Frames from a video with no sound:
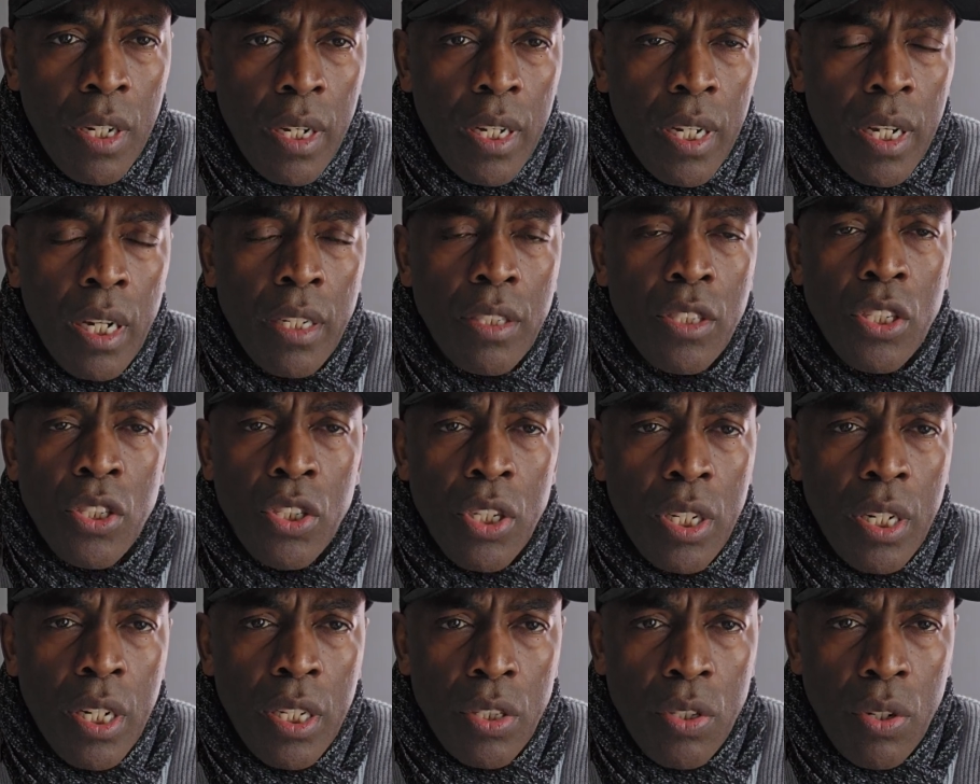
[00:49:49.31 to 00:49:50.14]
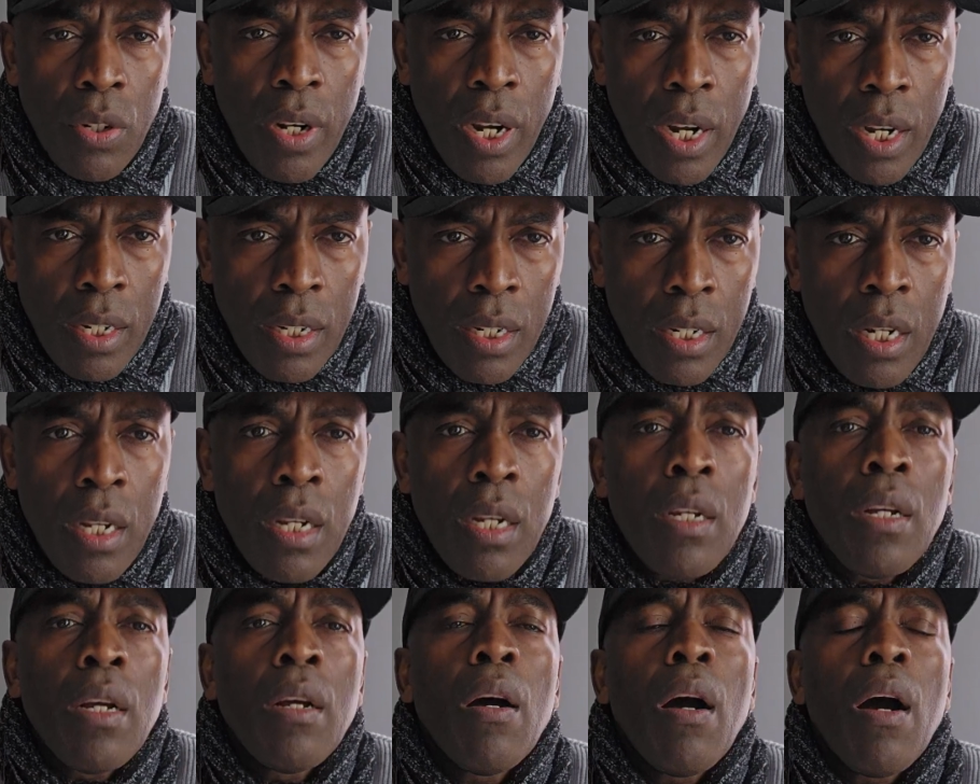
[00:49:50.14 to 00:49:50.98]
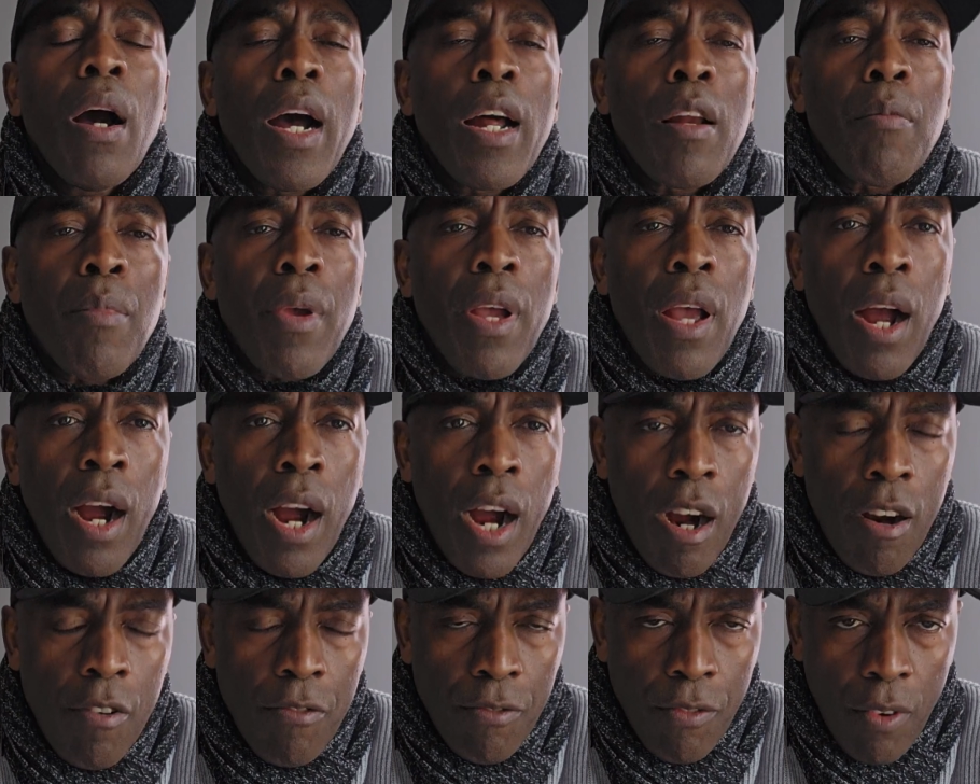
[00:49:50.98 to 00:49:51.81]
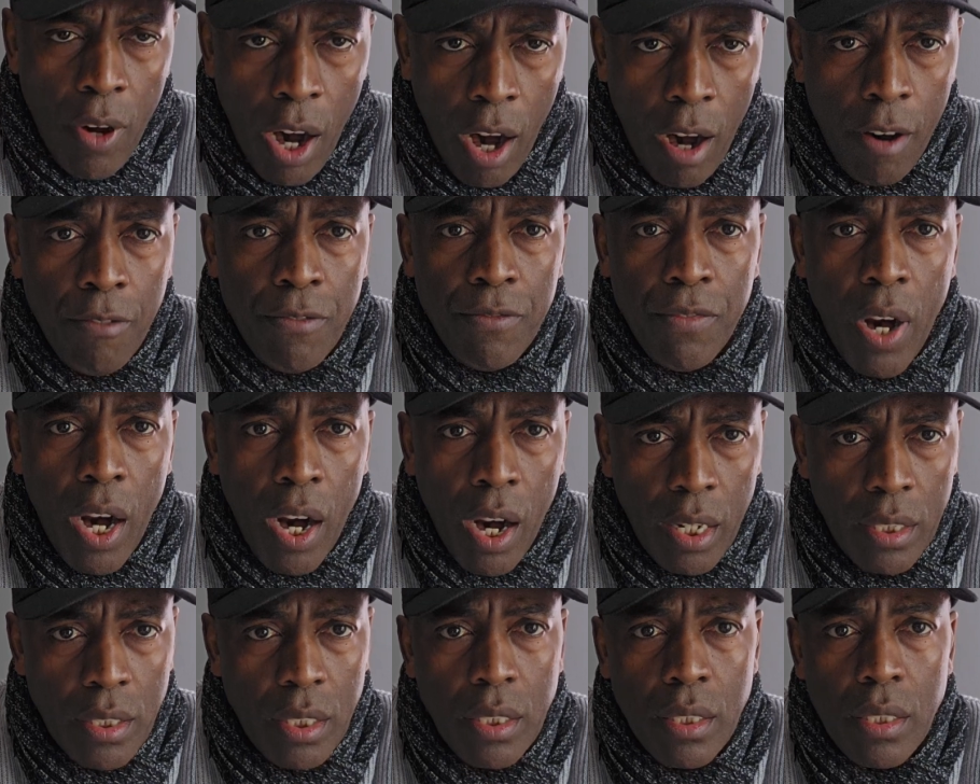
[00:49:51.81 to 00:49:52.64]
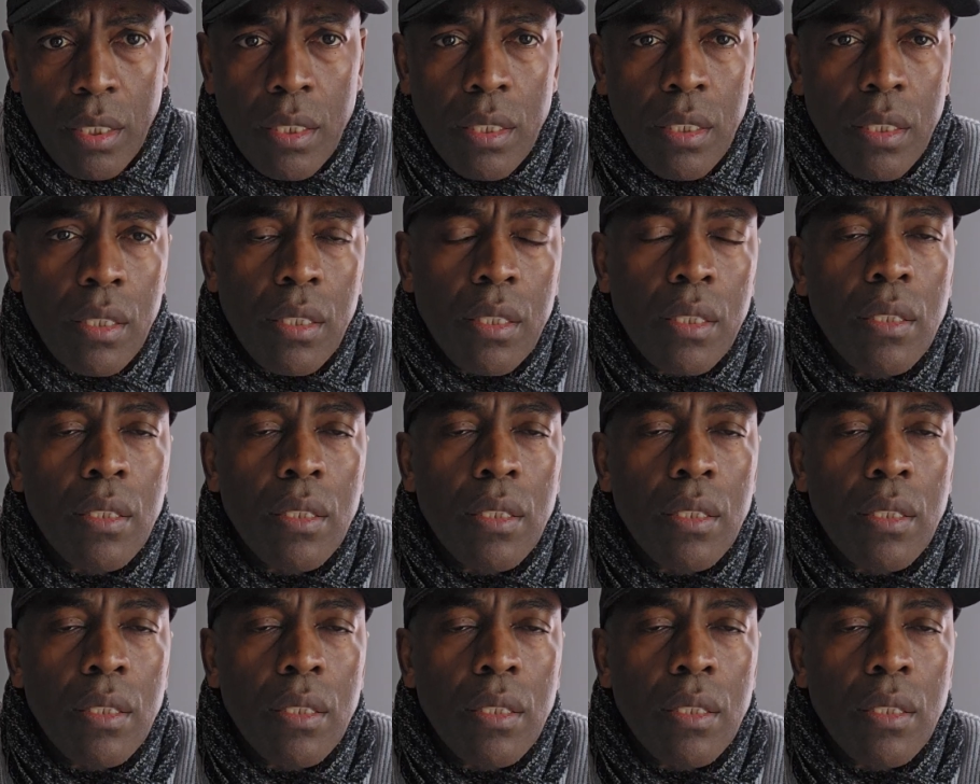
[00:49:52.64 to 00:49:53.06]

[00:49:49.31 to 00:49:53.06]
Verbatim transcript: intercede unto God on behalf of us.